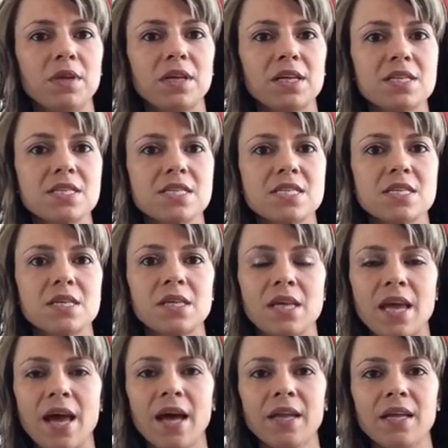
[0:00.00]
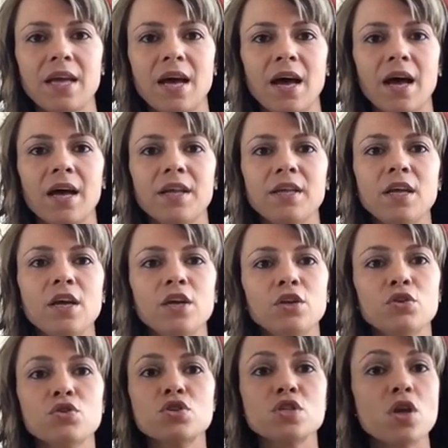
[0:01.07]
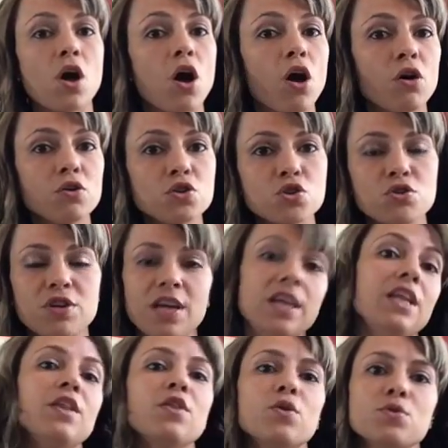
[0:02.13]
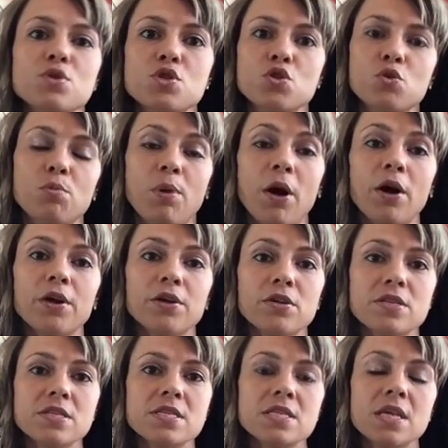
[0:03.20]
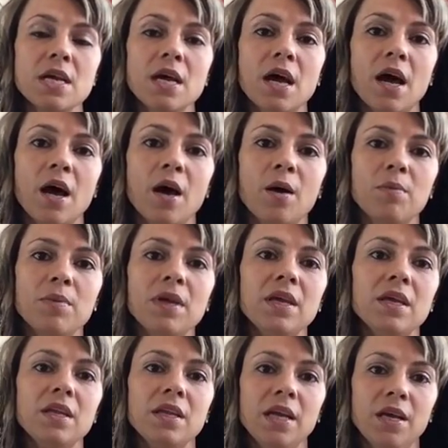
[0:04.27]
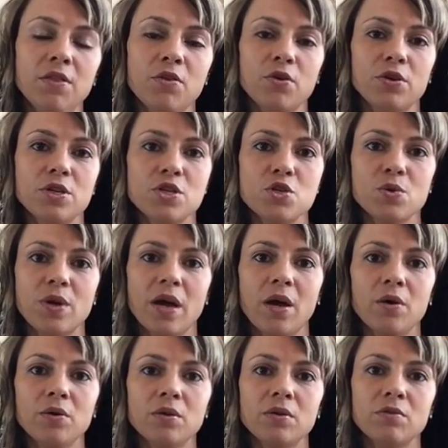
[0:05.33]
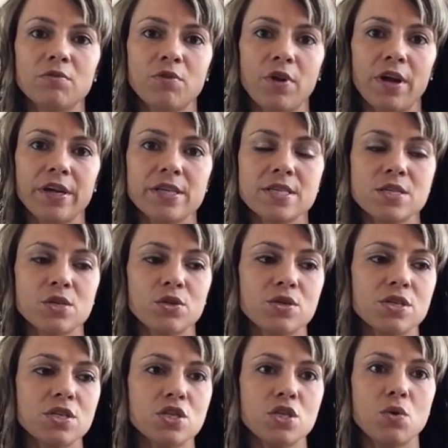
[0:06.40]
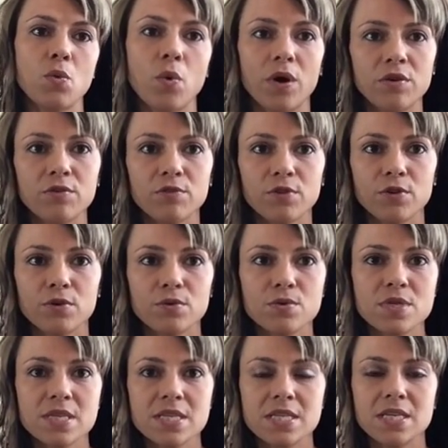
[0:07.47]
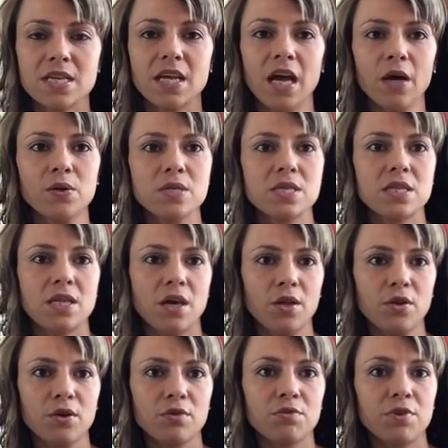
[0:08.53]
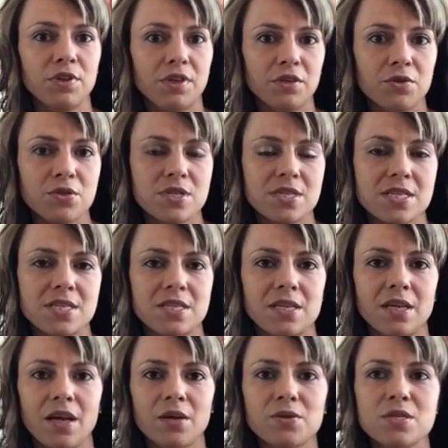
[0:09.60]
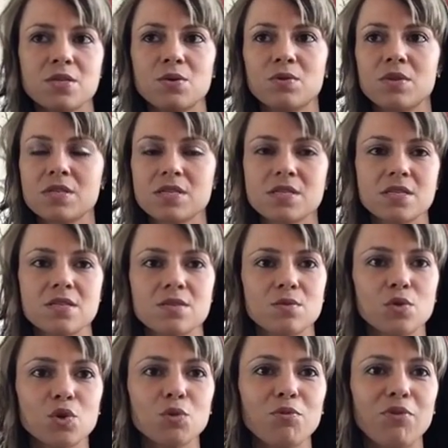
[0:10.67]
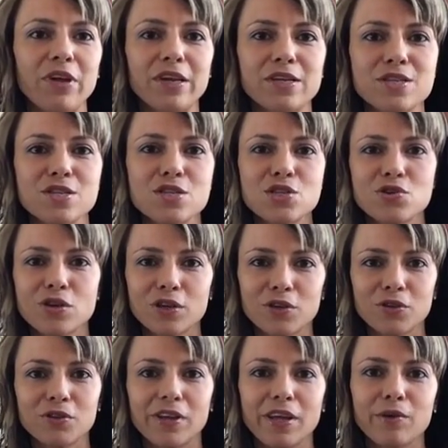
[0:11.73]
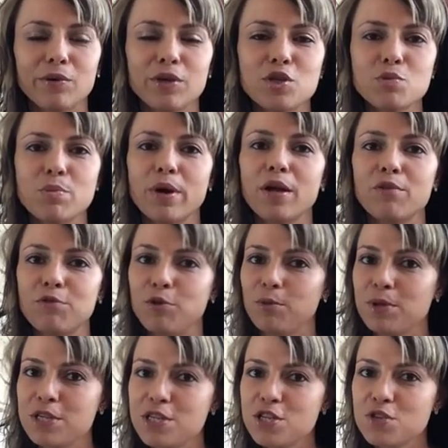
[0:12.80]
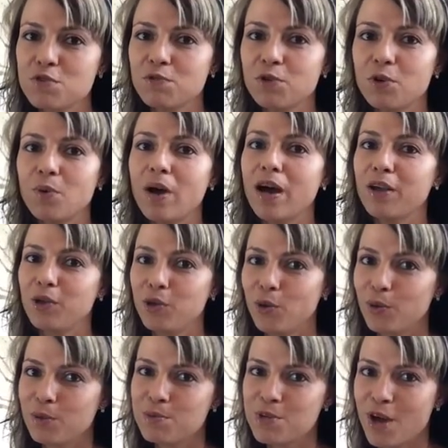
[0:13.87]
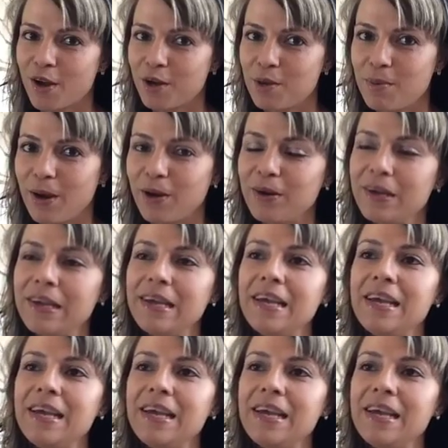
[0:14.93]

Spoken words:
and consistently adding on, you're just alternating those 2 parts in a 32 count phrase. So you're teaching one for 16 counts and the other for the other 16 counts. So this is group fitness instructor language, but if you've been teaching for a while, you know what I'm talking about.